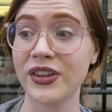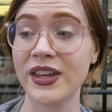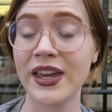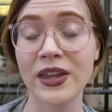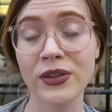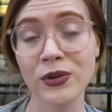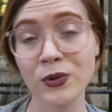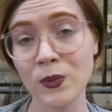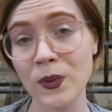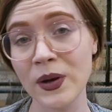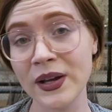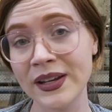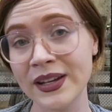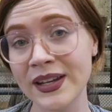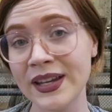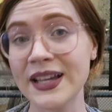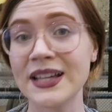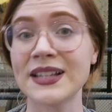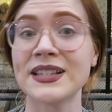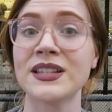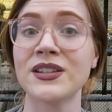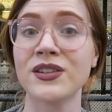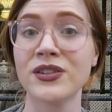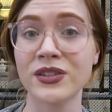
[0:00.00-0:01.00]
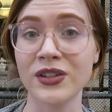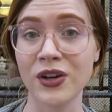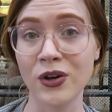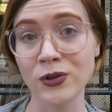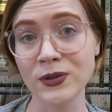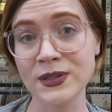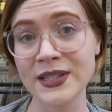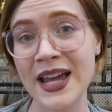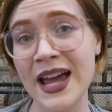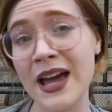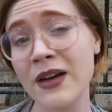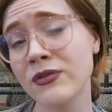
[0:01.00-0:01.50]
The other one is in the
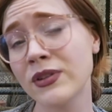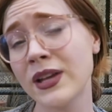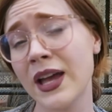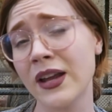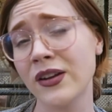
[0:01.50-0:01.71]
Old Town,